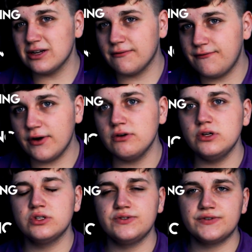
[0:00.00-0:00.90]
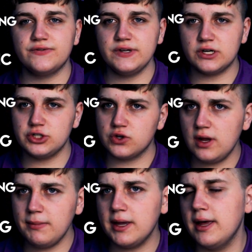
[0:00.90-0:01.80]
are very useful for V R
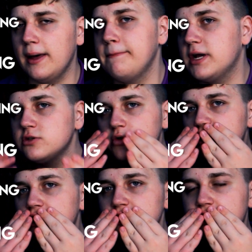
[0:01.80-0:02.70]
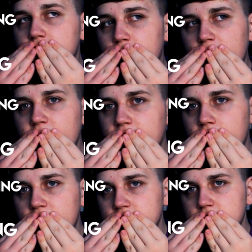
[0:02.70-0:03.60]
streaming because when it's close to your mouth like
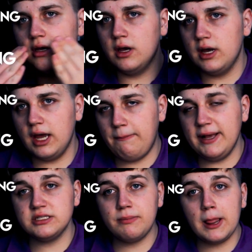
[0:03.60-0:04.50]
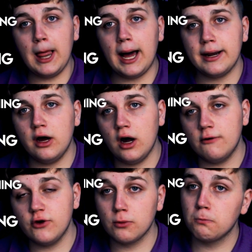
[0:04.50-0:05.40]
this, it picks up a lot
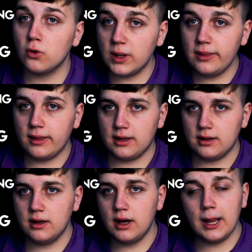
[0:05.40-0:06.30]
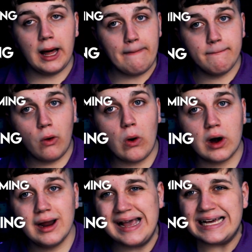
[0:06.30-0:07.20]
of your breathing, a lot
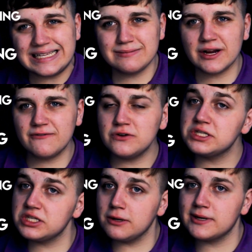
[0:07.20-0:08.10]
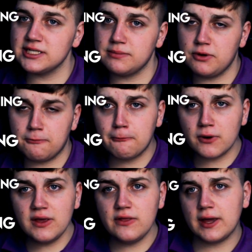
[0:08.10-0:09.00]
more. And this microphone still picks up your
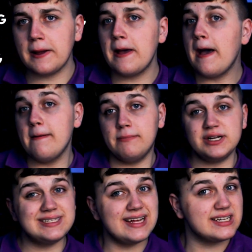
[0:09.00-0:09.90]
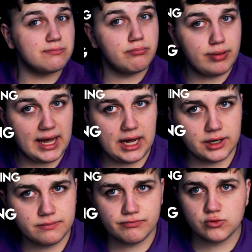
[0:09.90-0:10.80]
breathing, but it's not as
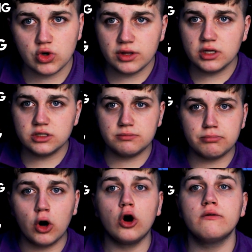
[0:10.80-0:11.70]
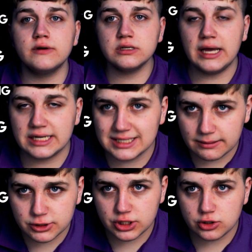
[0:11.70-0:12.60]
bad. So I think that's a perfect
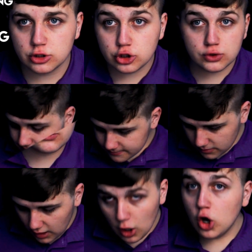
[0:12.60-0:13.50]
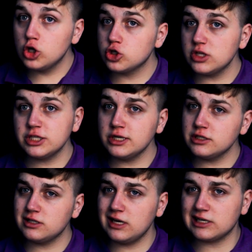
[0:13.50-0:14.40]
exception to do for this. So let's get
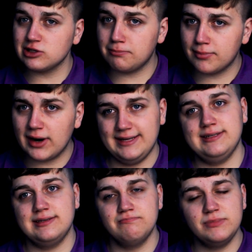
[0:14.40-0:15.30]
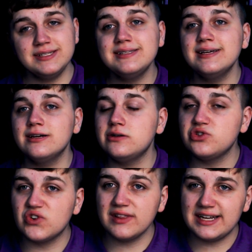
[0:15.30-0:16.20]
into the actual price. This thing
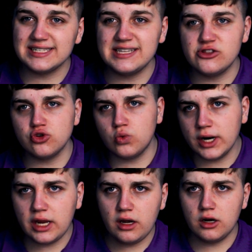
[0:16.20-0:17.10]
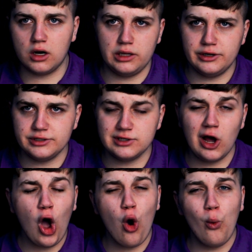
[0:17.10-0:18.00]
goes for less than twenty dollars,
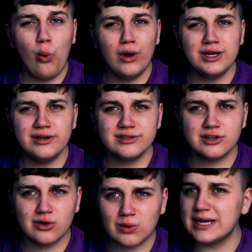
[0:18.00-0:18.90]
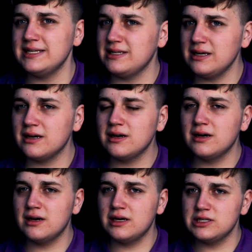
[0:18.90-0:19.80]
which is crazy.
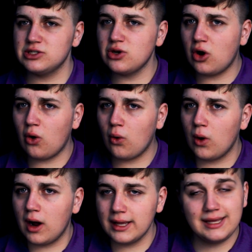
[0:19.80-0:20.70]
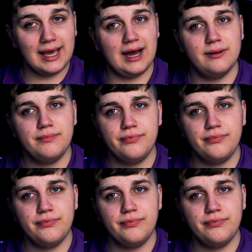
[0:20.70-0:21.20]
So yeah.